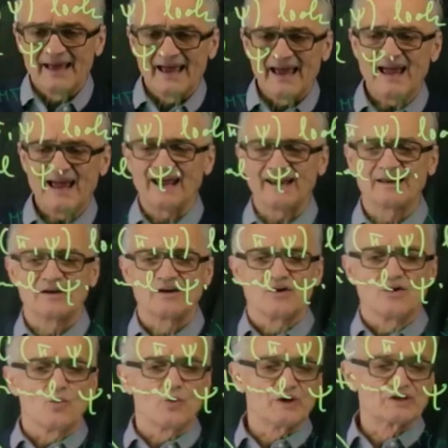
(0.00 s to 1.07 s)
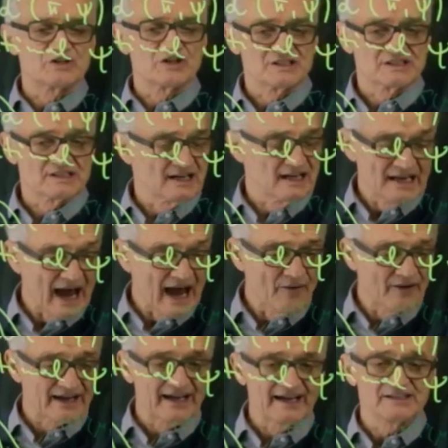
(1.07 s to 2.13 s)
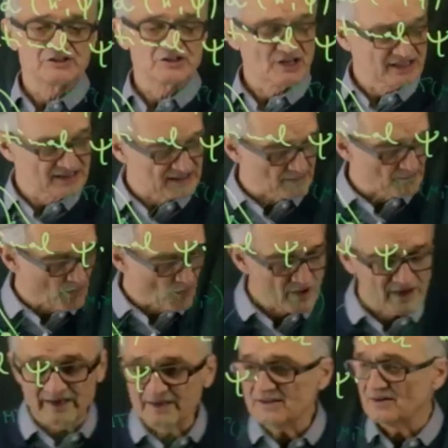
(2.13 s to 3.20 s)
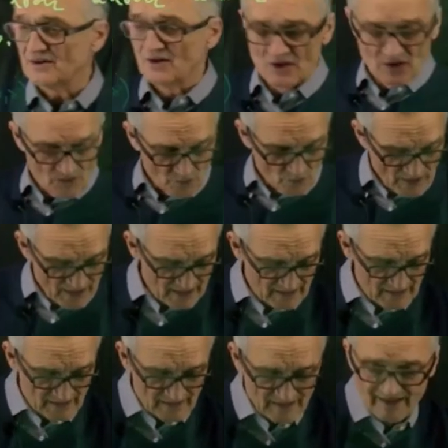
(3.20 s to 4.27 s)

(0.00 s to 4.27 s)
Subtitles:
and which is in our case just a point, while